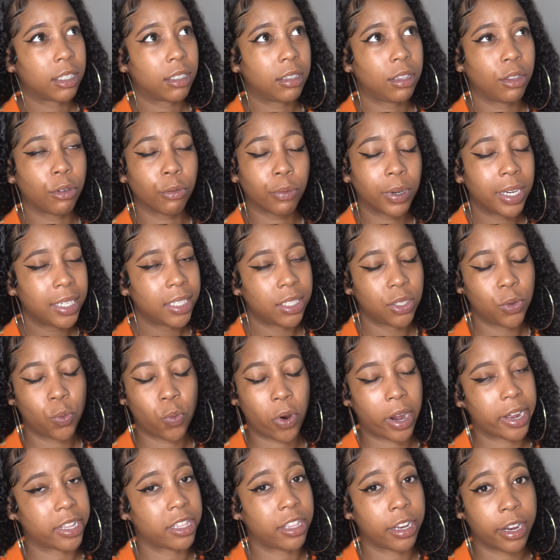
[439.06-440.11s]
the reason
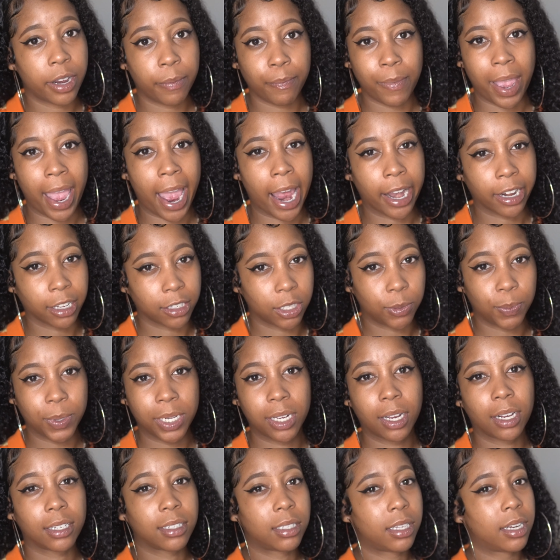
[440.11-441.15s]
why they're mad is
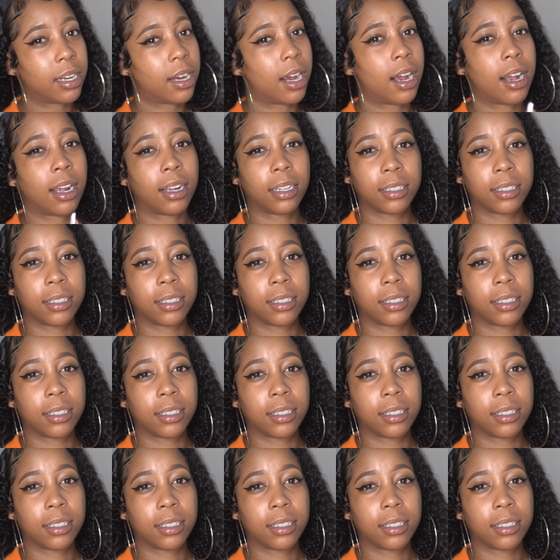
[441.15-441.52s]
because they're